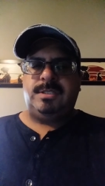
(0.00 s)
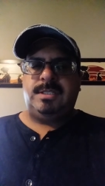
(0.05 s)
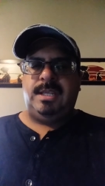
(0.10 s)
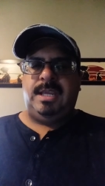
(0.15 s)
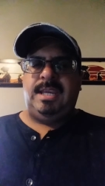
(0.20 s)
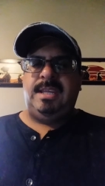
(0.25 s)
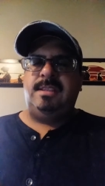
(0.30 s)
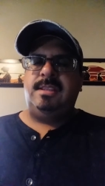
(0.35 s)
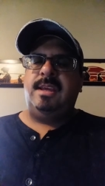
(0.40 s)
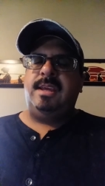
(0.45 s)

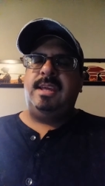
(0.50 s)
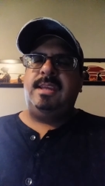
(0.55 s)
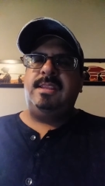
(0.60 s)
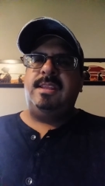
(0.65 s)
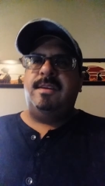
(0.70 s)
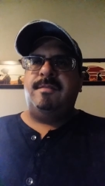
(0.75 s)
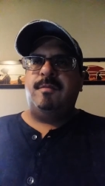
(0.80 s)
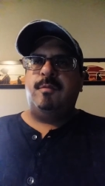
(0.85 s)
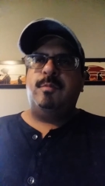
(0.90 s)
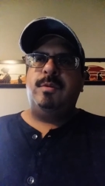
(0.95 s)
He
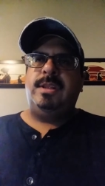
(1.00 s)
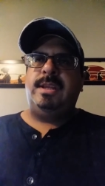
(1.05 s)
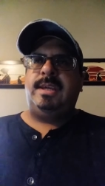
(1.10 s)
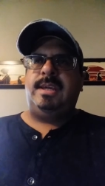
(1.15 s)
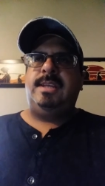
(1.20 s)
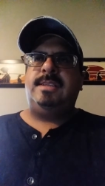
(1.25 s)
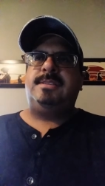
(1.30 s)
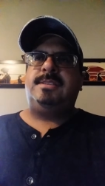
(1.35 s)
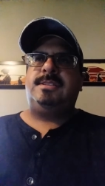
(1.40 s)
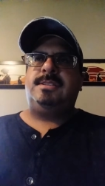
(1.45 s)
never really
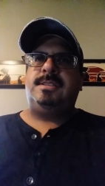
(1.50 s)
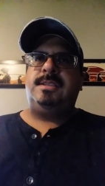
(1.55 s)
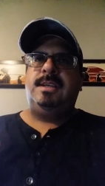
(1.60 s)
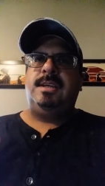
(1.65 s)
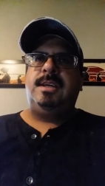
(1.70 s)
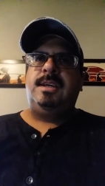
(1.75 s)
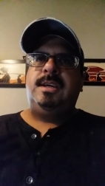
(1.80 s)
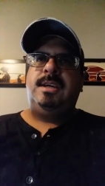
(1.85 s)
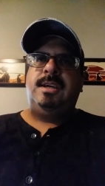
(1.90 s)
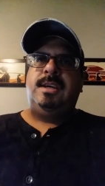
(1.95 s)
gets
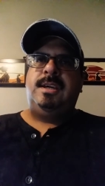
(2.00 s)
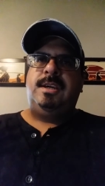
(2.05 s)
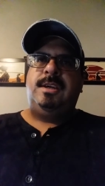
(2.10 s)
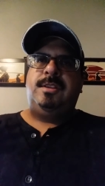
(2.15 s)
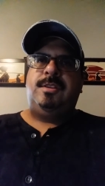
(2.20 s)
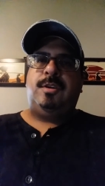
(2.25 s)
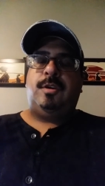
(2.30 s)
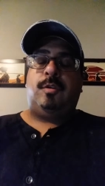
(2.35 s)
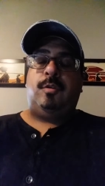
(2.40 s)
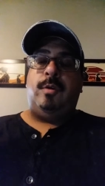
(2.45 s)

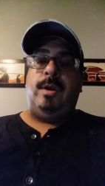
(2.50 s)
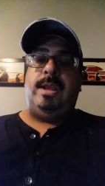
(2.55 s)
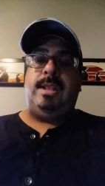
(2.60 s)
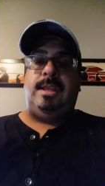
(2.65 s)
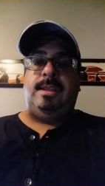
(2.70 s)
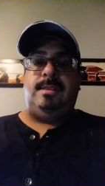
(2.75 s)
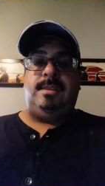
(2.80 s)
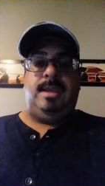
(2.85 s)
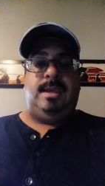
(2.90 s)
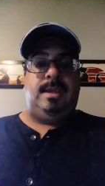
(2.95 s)
the
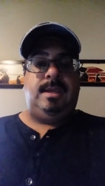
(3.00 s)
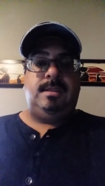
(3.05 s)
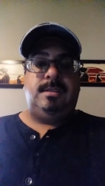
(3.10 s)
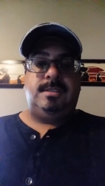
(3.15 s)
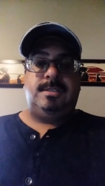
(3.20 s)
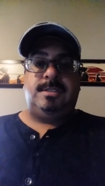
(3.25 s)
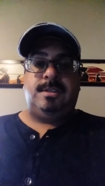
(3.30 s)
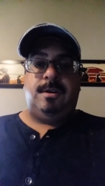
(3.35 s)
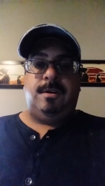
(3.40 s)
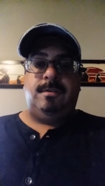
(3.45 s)
credit that he
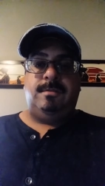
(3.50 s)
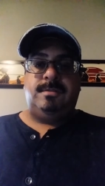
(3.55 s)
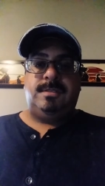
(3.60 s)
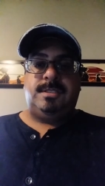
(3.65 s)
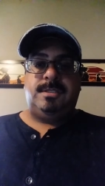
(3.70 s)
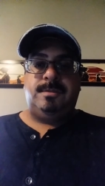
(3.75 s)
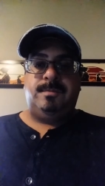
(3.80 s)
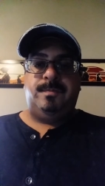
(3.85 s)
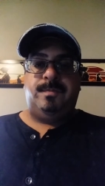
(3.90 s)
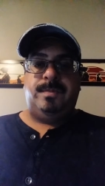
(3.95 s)

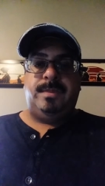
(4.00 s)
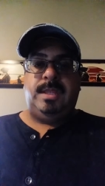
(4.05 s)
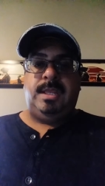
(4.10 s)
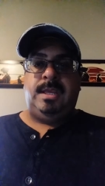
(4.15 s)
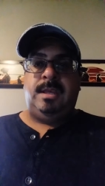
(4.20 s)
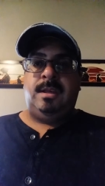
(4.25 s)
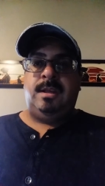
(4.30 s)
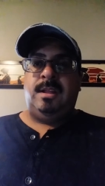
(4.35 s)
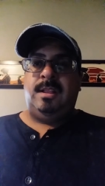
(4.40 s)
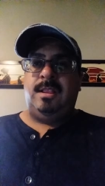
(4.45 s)
deserves.
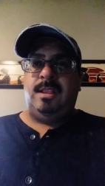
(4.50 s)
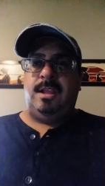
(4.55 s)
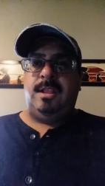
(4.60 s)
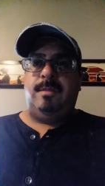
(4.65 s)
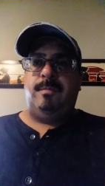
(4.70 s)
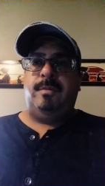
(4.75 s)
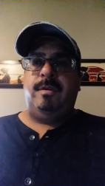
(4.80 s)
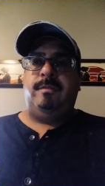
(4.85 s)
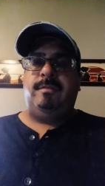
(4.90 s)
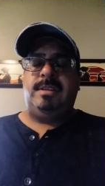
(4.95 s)
A lot
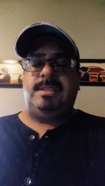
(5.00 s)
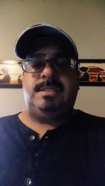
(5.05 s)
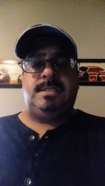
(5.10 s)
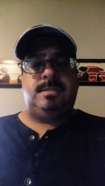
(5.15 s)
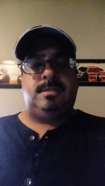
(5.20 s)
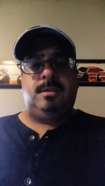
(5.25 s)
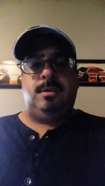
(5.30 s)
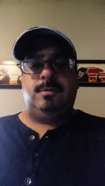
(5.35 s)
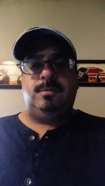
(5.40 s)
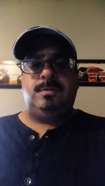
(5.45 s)

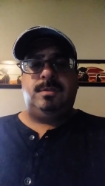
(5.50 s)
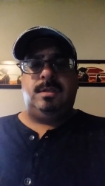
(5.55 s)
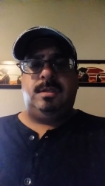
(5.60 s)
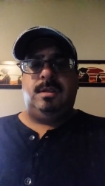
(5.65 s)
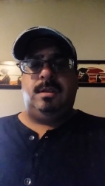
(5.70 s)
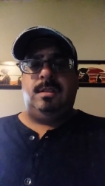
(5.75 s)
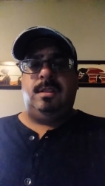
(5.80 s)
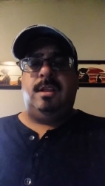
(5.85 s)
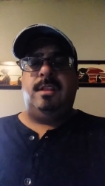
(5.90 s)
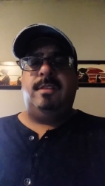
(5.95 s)

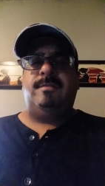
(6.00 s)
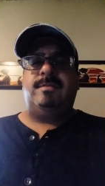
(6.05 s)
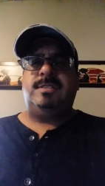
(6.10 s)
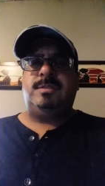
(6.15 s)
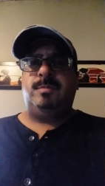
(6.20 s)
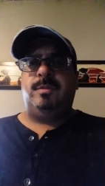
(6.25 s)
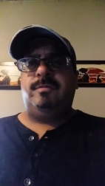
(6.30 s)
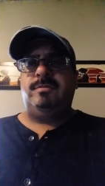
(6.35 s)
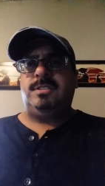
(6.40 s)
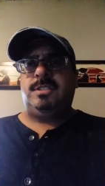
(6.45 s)
of his
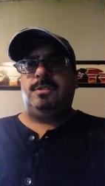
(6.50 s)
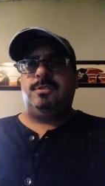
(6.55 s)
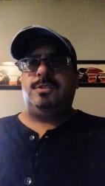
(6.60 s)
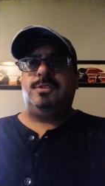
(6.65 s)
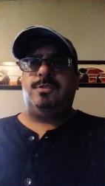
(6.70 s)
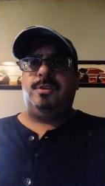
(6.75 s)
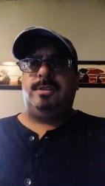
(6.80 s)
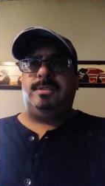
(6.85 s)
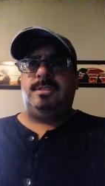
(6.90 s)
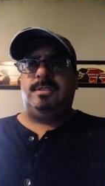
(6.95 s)
movies go
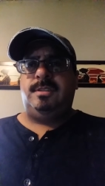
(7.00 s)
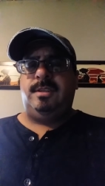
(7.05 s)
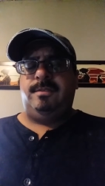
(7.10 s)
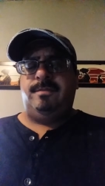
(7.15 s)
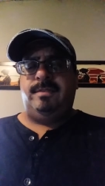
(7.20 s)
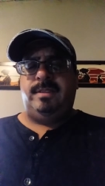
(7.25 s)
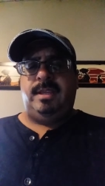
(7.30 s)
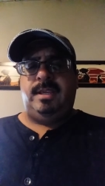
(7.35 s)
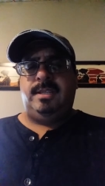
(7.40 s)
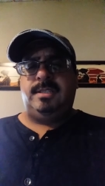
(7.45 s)
straight to
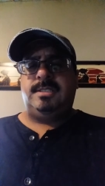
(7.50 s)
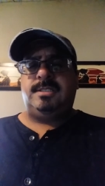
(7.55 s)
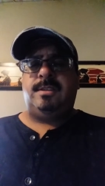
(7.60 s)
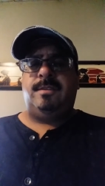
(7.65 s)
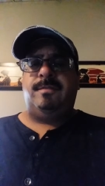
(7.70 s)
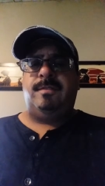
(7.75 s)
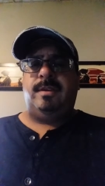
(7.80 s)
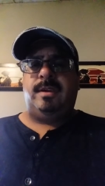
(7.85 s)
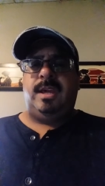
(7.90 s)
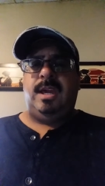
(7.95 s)
DVD and
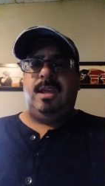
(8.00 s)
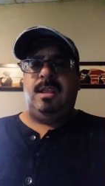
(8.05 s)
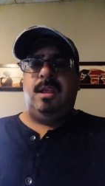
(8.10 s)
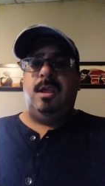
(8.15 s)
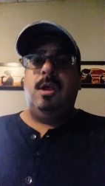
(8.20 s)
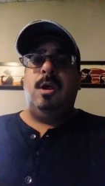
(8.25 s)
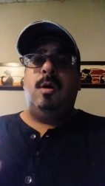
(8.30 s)
stuff like that.